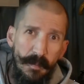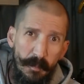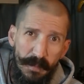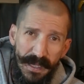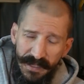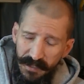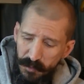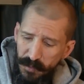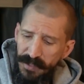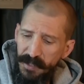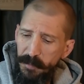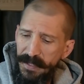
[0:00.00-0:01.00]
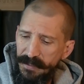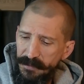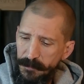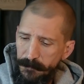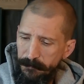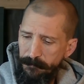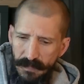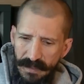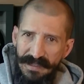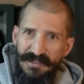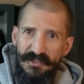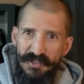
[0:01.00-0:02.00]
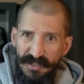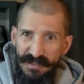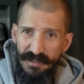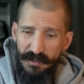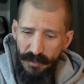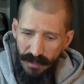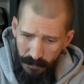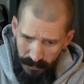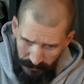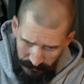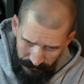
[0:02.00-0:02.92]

black acrylic paint, just a drop.